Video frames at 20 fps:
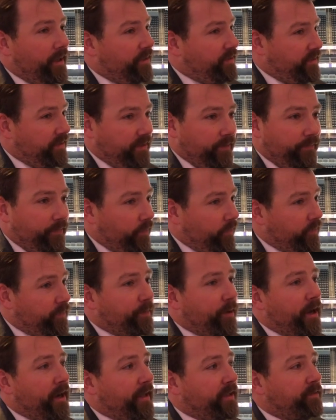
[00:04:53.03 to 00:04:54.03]
just to fill
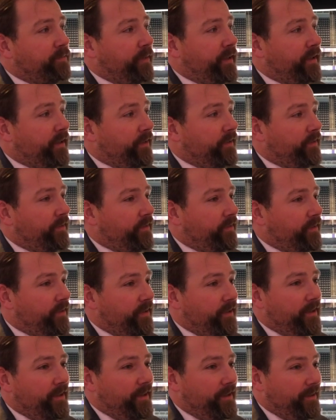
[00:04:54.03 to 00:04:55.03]
spots, because
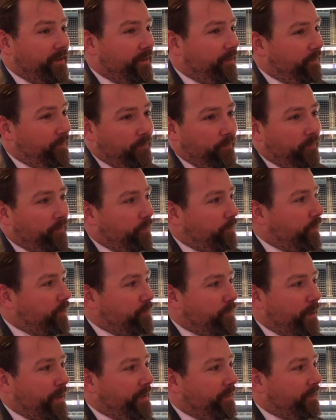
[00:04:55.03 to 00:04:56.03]
there's only so much
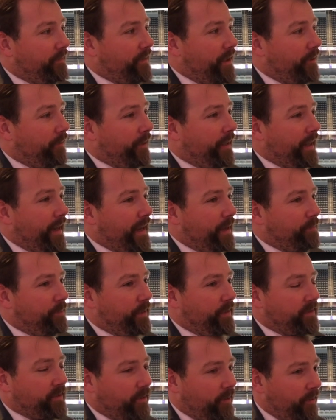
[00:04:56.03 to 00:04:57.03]
money in the salary cap,
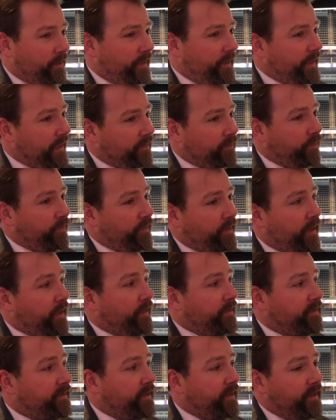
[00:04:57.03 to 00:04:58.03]
and it's hard to get those
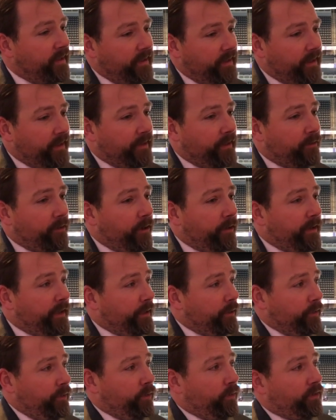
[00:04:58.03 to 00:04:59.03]
guys that are already
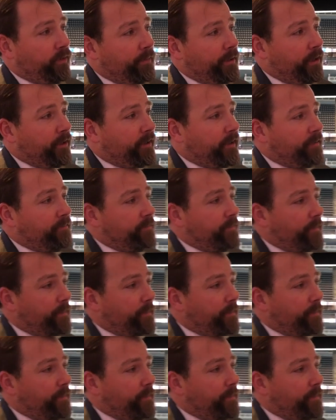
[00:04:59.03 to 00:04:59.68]
here in North America.